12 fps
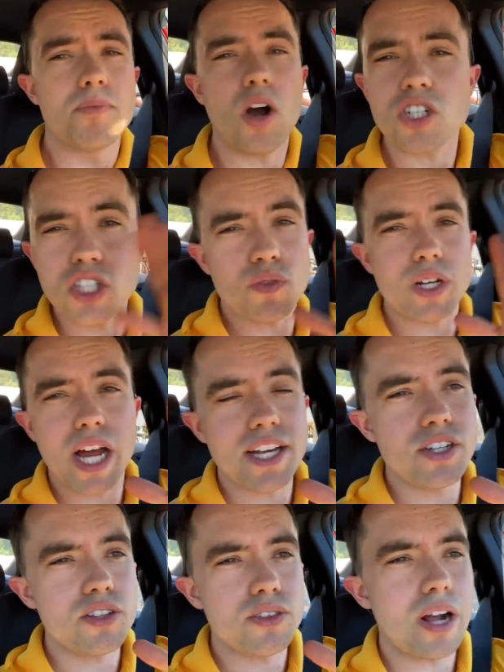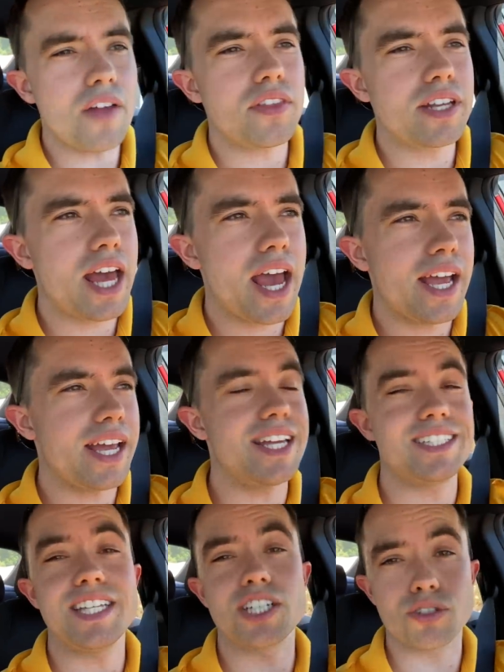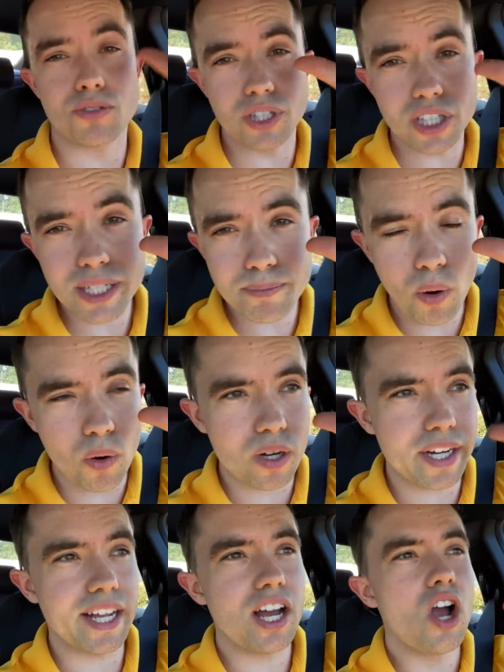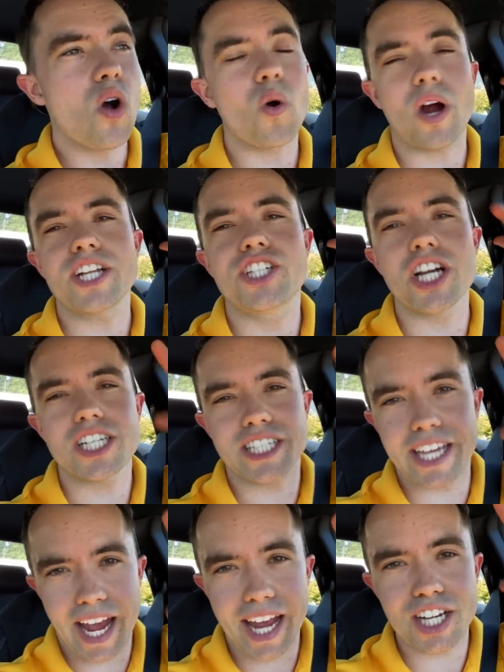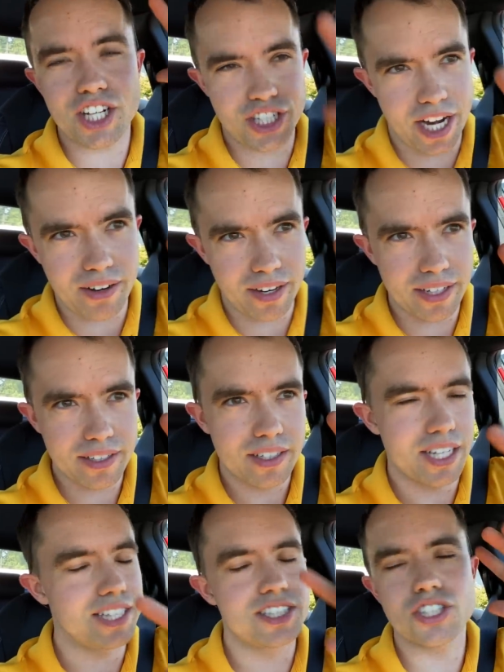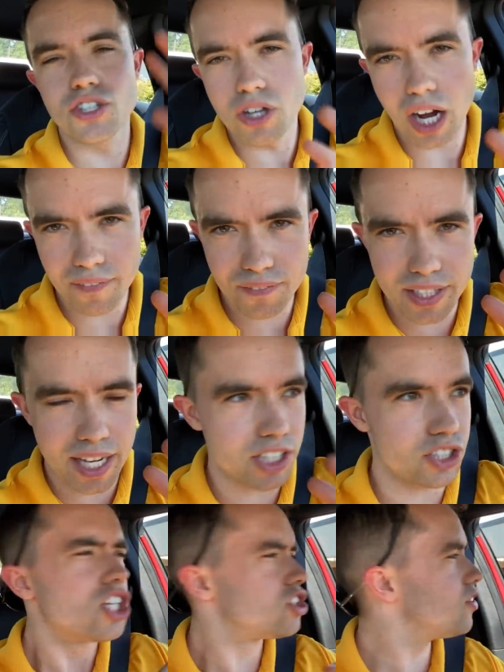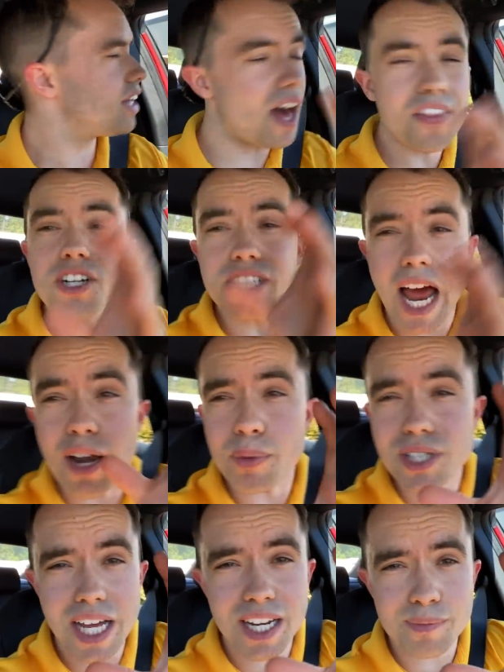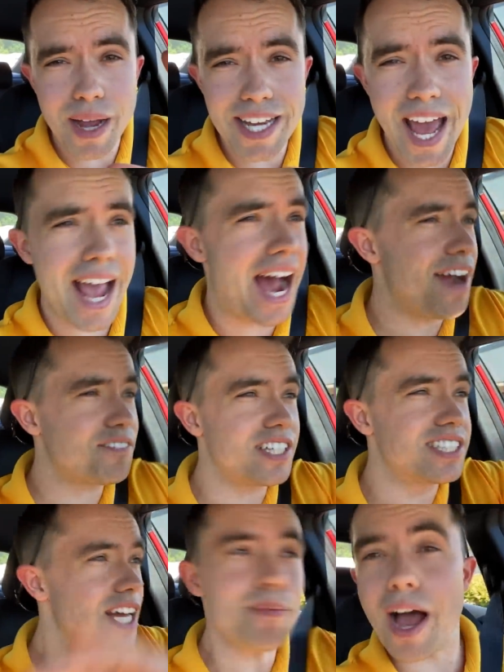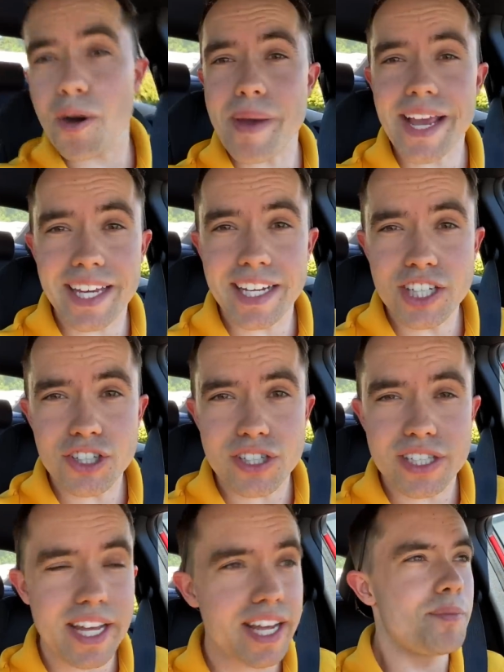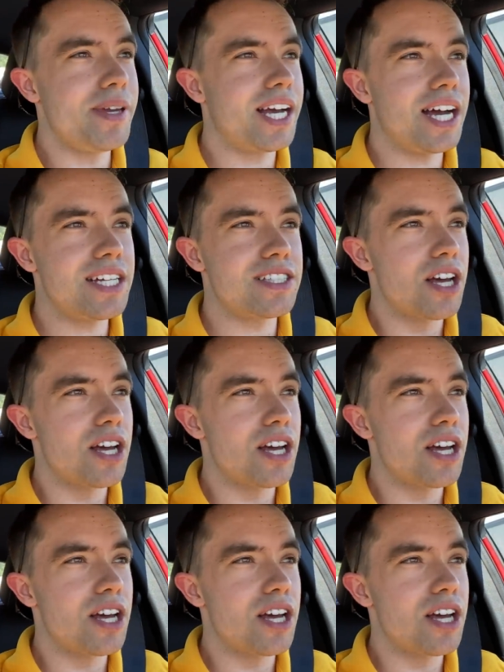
Most of what I do throughout the day is either really boring or I just can't share it. It's too confidential. So the other 10% of my day, I have to somehow make it interesting because